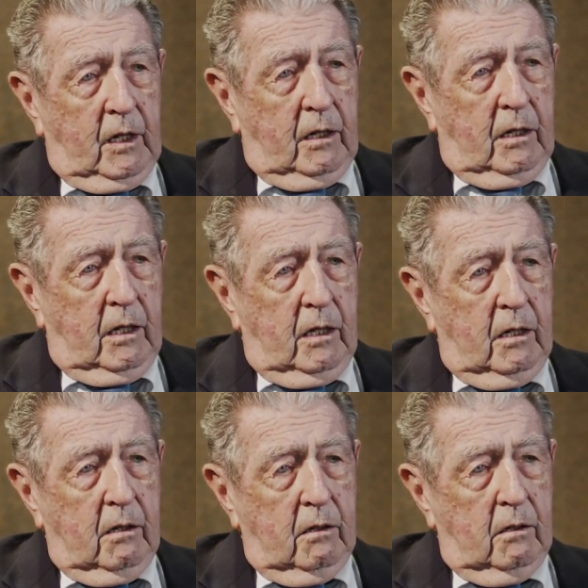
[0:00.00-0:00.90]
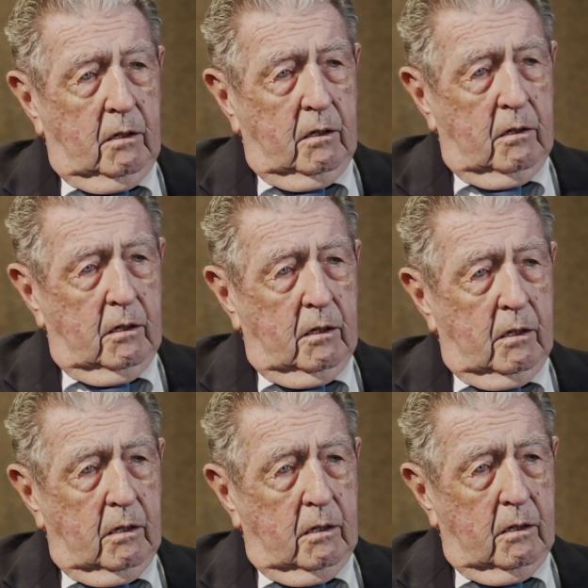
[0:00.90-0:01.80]
I asked the question because
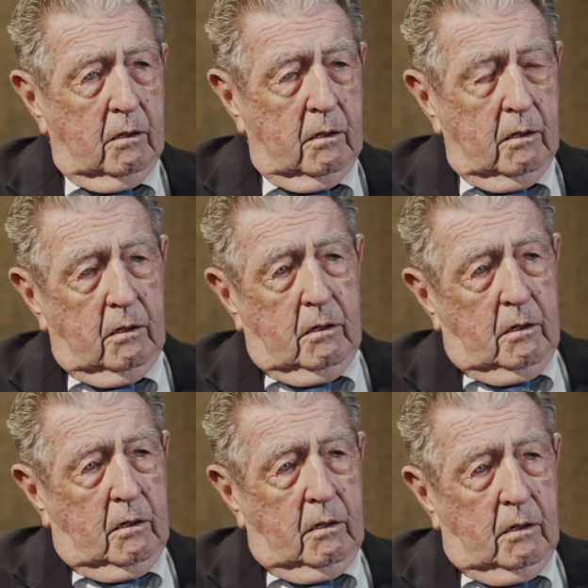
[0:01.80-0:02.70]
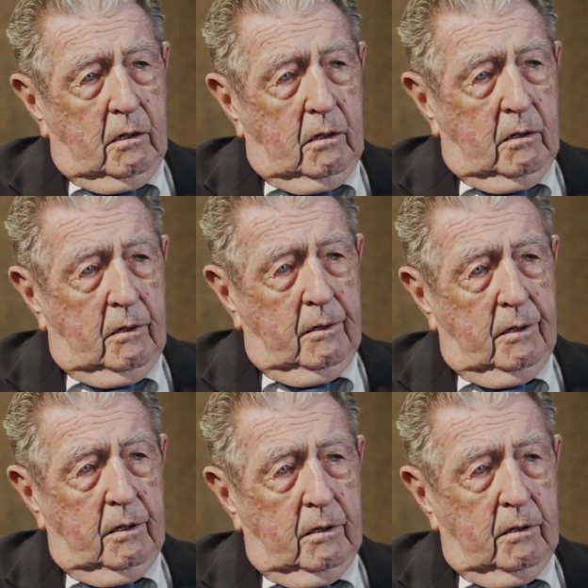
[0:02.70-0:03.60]
uh, there was an author a while back named John
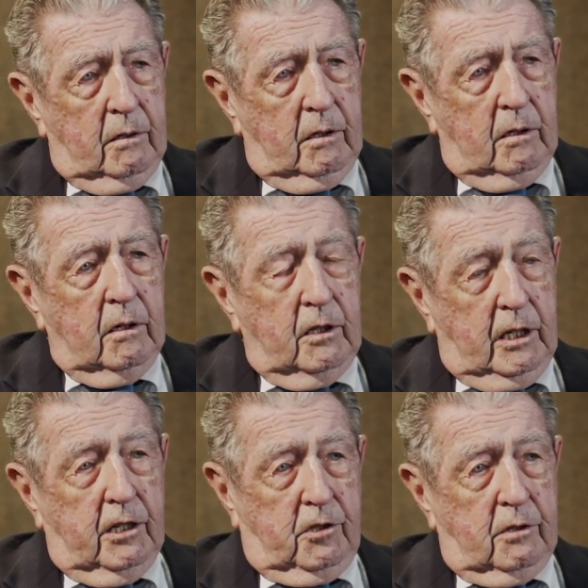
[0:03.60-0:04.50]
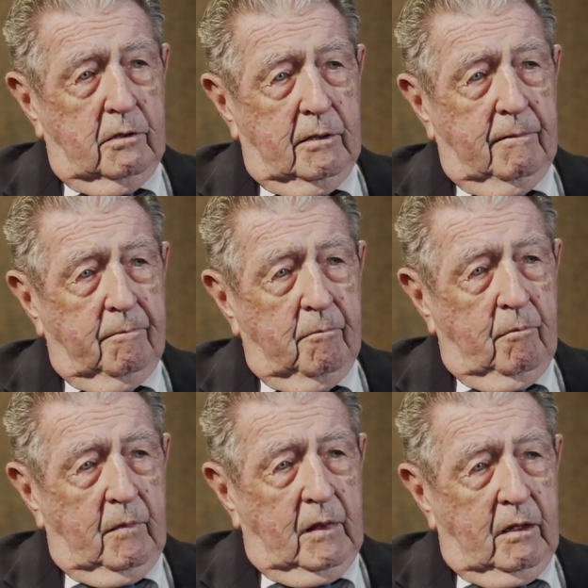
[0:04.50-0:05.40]
Feinstein. Yes. Who wrote a
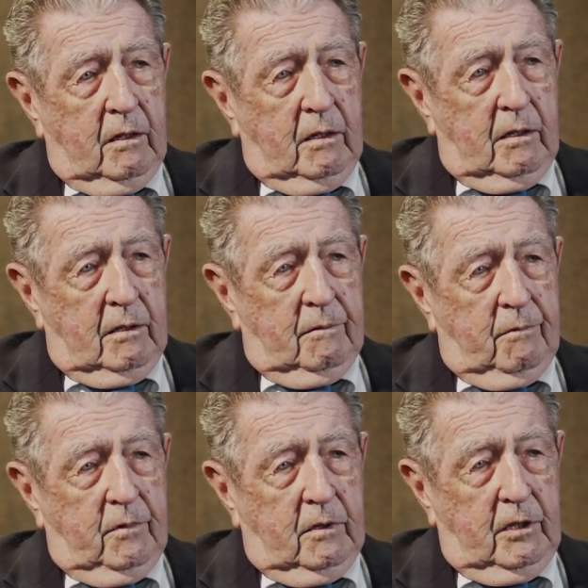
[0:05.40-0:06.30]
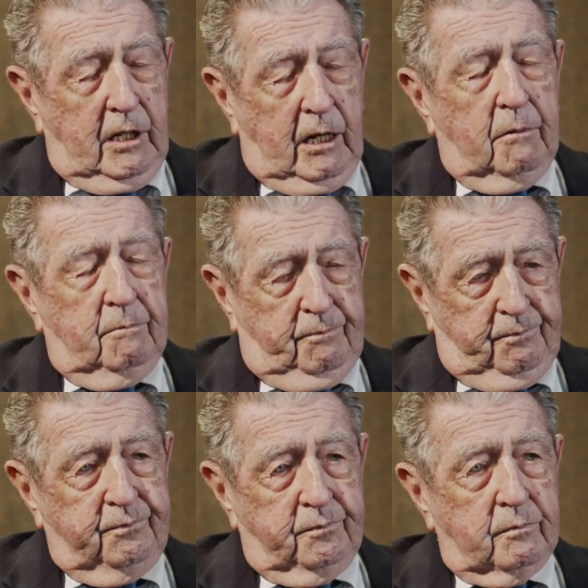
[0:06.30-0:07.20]
book on football at yeah.
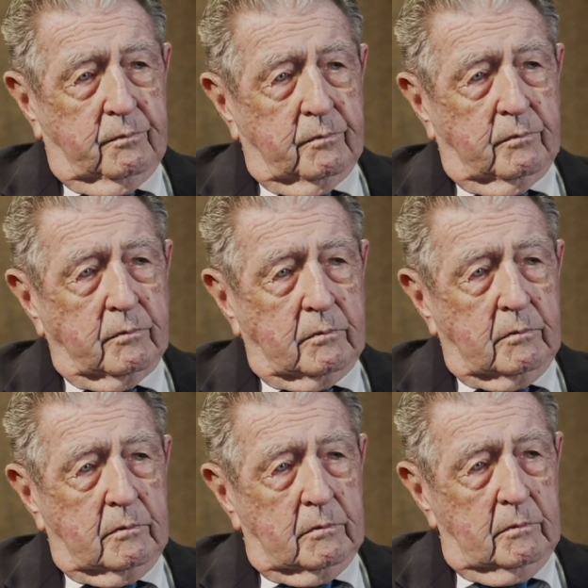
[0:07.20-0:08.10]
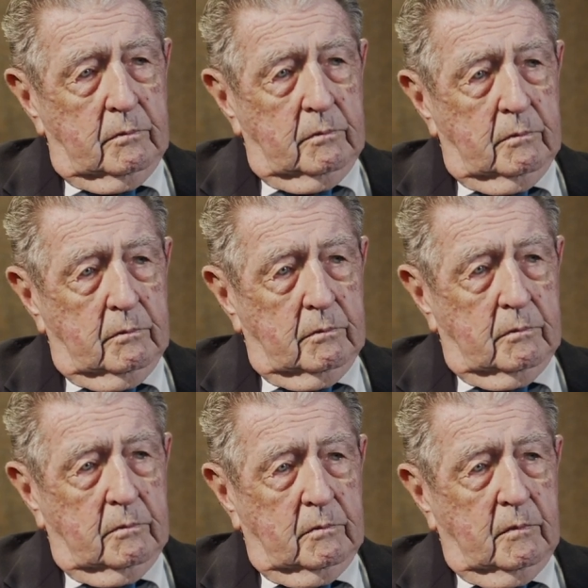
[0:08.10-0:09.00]
uh, West Point and Annapolis, I think, in
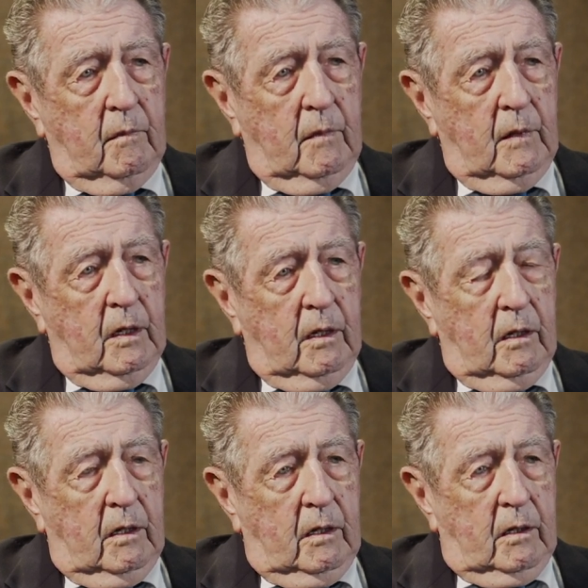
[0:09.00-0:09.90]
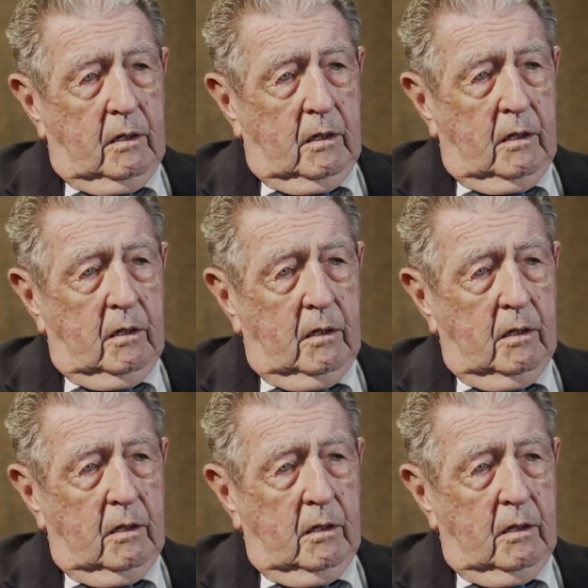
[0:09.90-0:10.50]
particular, maybe Colorado Springs too,